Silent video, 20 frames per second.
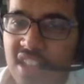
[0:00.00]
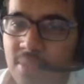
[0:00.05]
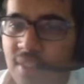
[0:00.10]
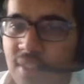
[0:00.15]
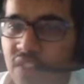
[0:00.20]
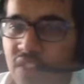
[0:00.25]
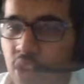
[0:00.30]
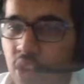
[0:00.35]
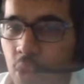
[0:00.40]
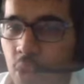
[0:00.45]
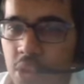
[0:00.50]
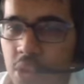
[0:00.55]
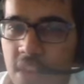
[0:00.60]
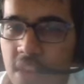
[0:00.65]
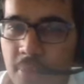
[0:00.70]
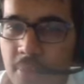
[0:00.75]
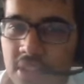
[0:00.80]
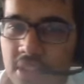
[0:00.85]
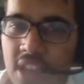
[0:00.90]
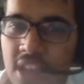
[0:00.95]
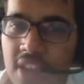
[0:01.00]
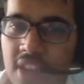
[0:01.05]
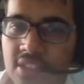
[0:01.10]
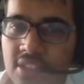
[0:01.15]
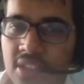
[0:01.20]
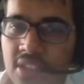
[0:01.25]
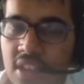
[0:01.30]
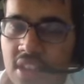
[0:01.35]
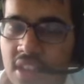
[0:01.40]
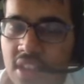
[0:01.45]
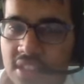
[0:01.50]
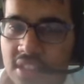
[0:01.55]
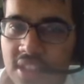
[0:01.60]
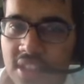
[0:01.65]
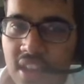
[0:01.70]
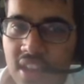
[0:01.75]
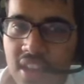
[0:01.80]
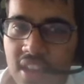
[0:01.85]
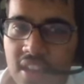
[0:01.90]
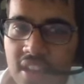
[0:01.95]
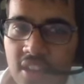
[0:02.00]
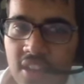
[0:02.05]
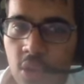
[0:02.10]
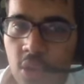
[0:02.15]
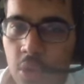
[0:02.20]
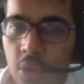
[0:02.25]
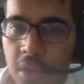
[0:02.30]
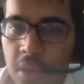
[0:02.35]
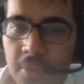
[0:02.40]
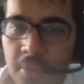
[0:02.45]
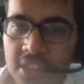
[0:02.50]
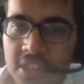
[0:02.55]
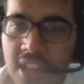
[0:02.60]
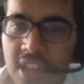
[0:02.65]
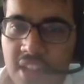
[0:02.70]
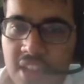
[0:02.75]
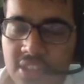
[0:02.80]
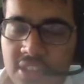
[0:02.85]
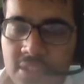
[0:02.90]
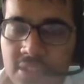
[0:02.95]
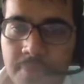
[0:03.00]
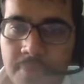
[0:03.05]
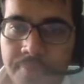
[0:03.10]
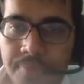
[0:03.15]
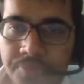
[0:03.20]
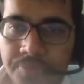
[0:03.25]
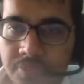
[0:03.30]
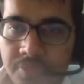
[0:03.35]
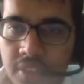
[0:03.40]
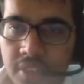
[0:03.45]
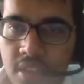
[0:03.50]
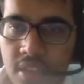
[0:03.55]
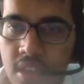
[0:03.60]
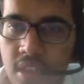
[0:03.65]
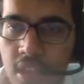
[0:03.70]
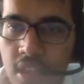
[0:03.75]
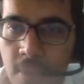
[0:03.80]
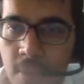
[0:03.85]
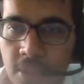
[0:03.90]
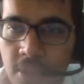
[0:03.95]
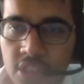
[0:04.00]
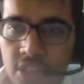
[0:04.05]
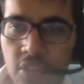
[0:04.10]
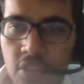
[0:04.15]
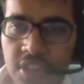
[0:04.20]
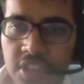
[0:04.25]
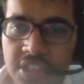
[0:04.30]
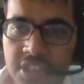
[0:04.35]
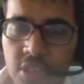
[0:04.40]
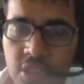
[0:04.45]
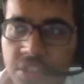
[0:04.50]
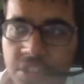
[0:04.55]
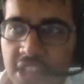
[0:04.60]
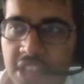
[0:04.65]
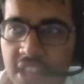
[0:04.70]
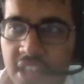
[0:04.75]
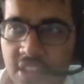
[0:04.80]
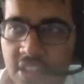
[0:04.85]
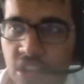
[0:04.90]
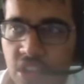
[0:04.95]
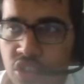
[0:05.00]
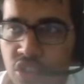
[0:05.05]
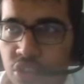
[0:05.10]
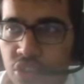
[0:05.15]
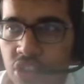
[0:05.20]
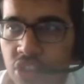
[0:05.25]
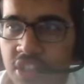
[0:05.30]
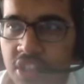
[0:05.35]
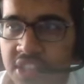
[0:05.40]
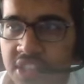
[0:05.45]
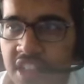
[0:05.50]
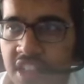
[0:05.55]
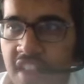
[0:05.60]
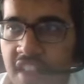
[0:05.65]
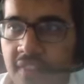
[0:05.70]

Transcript: of a goalkeeper task, to, uh, goalkeeper tax, because you know Casteels did get the initial shot saved,